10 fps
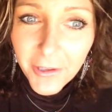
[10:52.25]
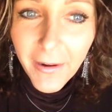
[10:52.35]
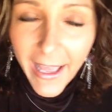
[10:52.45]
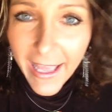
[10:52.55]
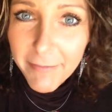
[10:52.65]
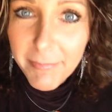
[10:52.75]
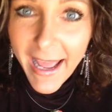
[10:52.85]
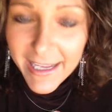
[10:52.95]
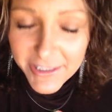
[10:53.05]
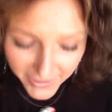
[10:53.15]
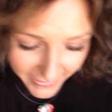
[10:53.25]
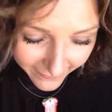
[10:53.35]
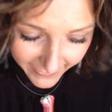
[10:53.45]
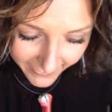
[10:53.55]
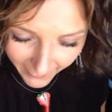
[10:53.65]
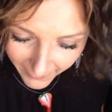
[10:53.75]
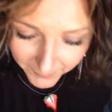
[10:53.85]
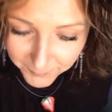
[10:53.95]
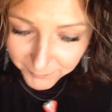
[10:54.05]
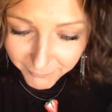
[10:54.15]
a little head bashing in the
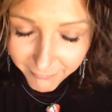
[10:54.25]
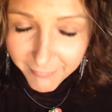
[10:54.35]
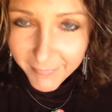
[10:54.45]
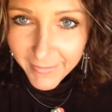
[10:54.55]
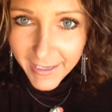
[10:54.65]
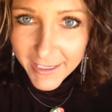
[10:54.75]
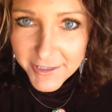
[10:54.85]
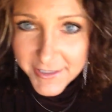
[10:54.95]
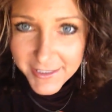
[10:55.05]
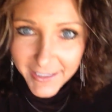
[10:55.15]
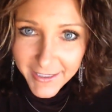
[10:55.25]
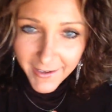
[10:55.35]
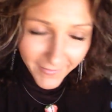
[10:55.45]
um, kitchen sink, you